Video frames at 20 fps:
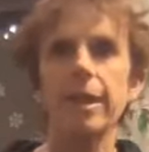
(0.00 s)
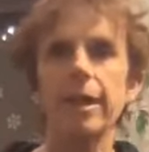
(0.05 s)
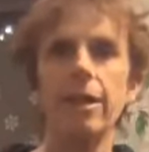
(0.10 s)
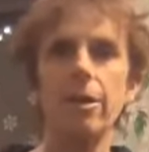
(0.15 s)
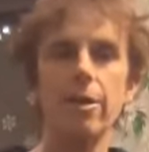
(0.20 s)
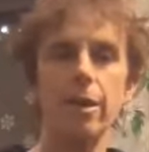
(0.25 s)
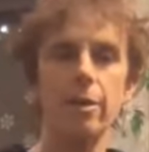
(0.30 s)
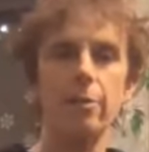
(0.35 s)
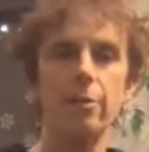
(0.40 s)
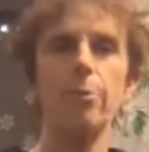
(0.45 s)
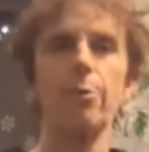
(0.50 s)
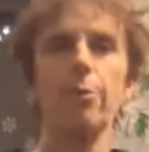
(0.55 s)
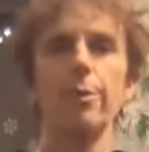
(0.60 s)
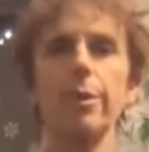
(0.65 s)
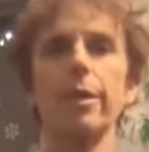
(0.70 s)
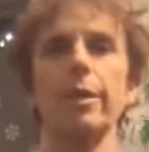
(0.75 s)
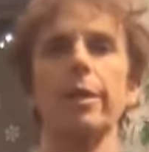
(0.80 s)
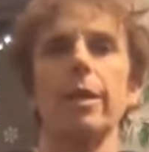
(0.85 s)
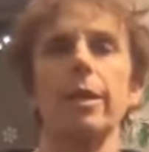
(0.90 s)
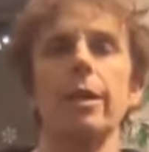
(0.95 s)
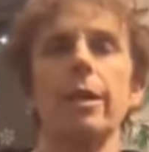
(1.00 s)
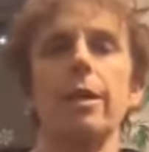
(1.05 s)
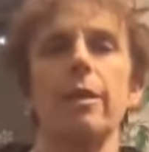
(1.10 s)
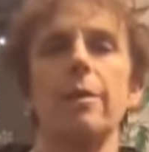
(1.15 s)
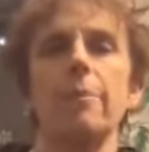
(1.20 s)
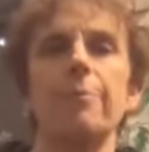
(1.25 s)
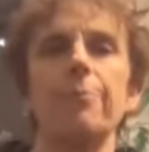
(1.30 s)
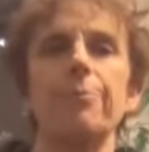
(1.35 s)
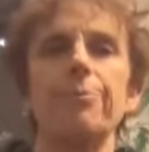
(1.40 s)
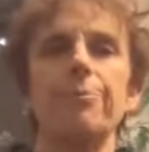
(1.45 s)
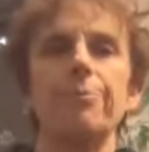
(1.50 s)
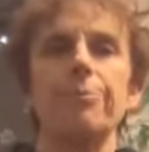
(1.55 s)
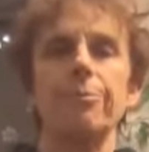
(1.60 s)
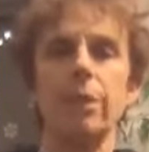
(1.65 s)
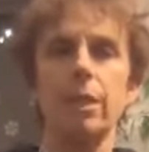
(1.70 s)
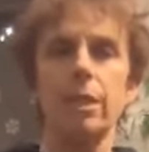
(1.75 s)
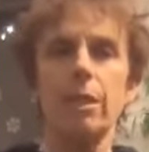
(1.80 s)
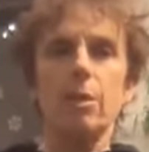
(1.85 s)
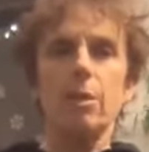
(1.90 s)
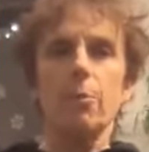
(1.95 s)
now and bring
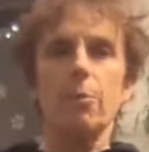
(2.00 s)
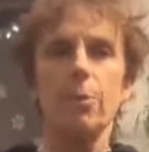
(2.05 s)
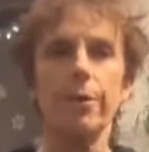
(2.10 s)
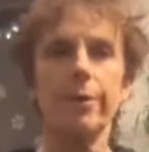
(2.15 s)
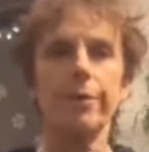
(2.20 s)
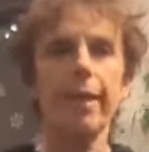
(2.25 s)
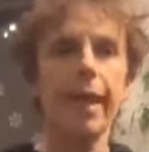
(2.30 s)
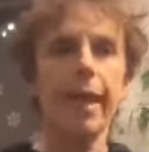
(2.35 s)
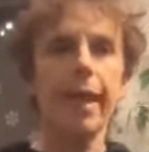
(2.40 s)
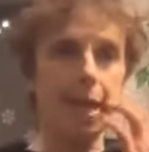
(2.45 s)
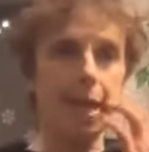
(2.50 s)
the